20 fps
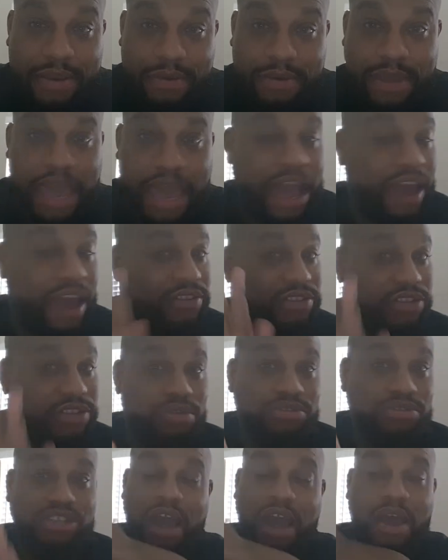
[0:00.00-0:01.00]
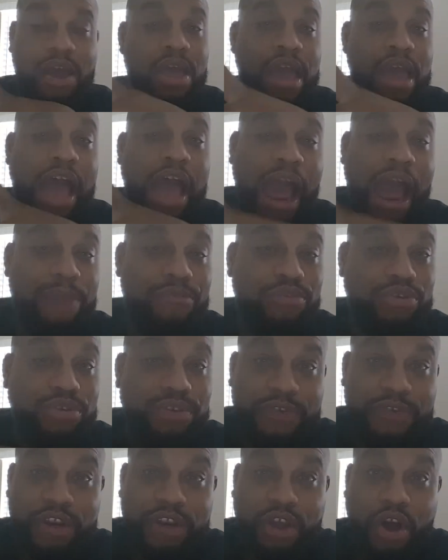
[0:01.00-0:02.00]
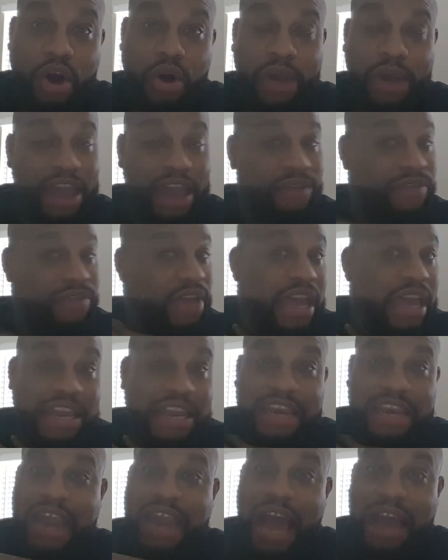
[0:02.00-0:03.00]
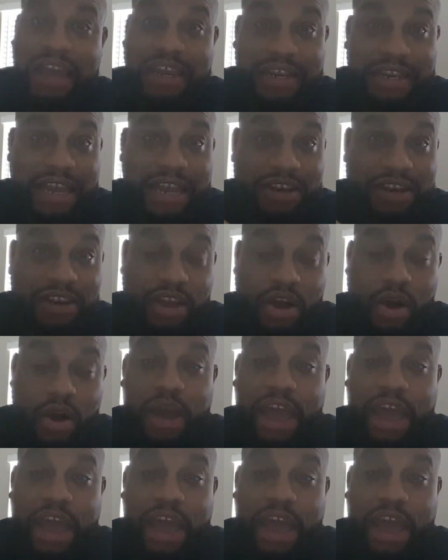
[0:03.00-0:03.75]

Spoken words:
Okay, I done told y'all I'm rooting for Nicole F. They're not gonna let Nicole